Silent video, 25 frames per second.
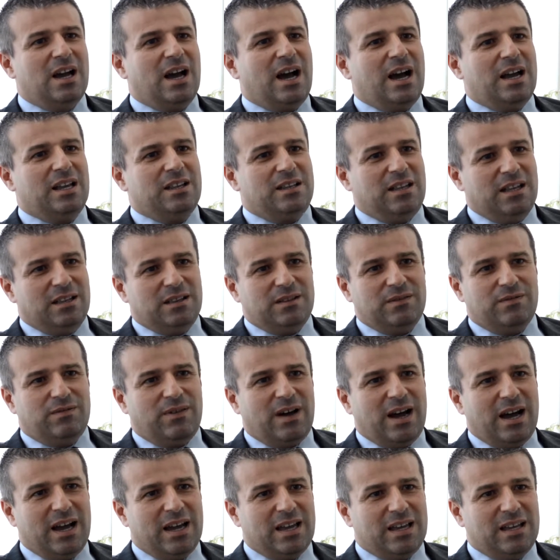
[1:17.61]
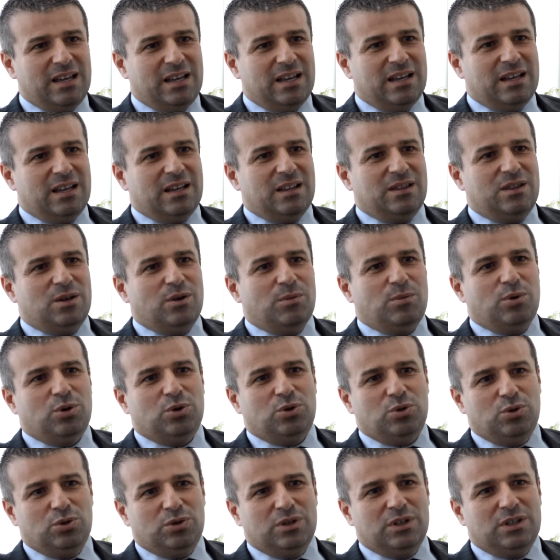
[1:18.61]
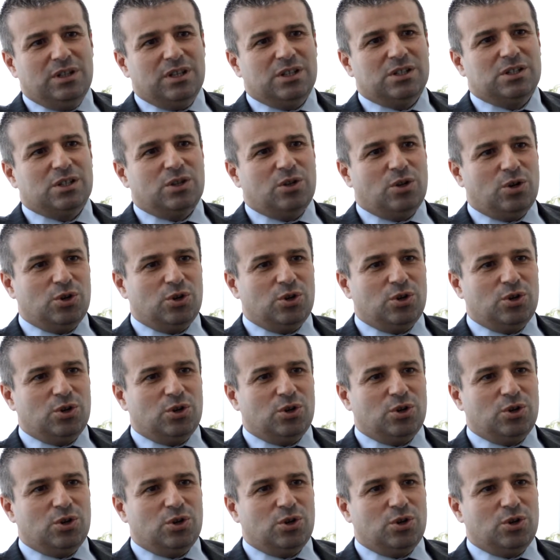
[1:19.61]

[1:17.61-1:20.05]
identify the opportunities and